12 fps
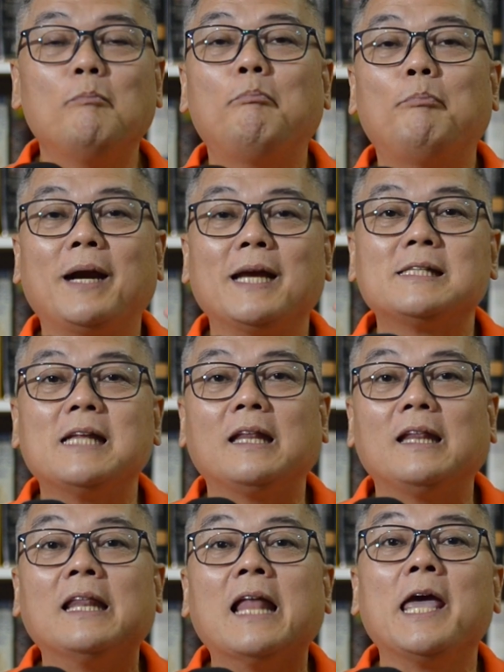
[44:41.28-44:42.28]
press that
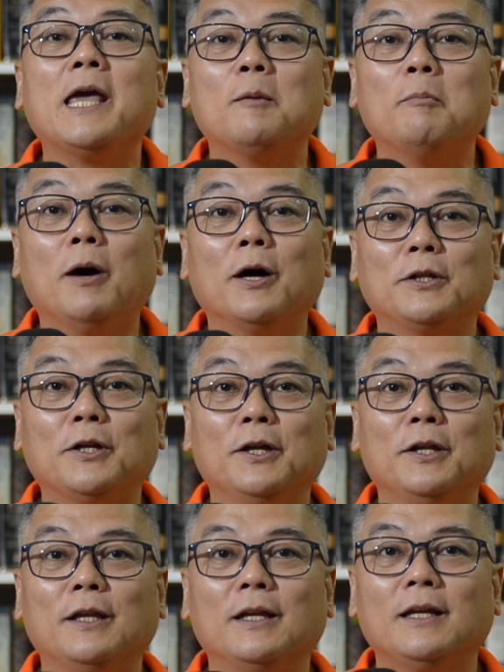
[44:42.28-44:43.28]
like button?
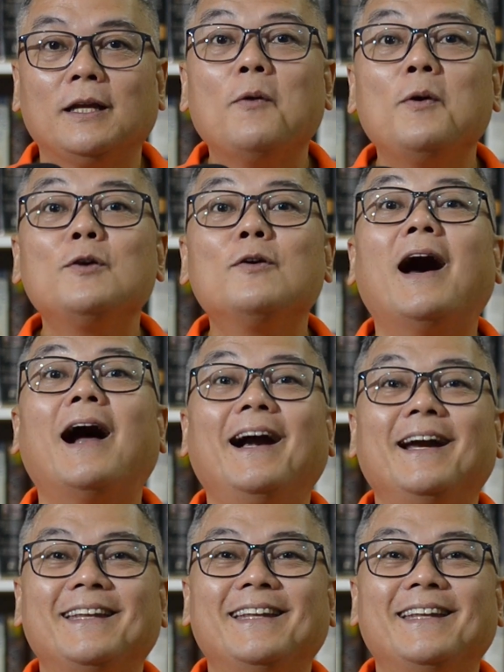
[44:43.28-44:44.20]
Gawin yung heart.